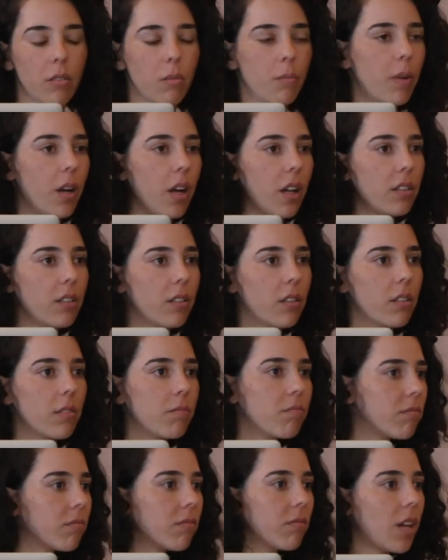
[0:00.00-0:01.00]
but
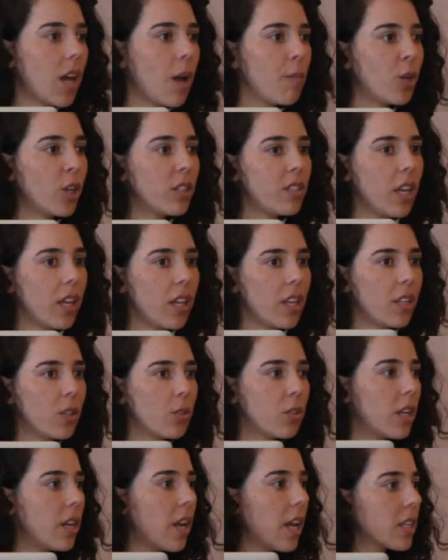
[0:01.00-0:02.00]
I'm not taking it
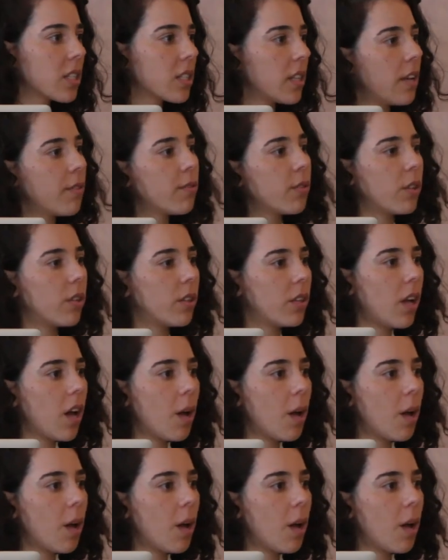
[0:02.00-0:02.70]
to the next level.